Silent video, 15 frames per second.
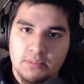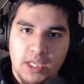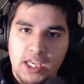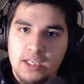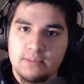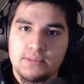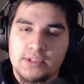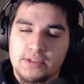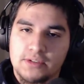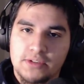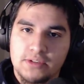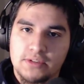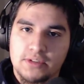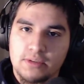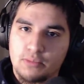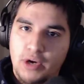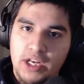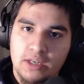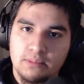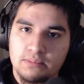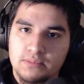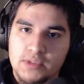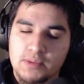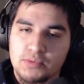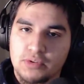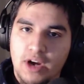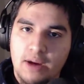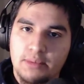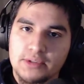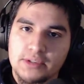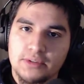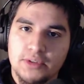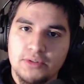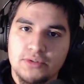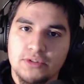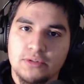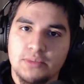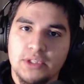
games to some random subscribers on YouTube.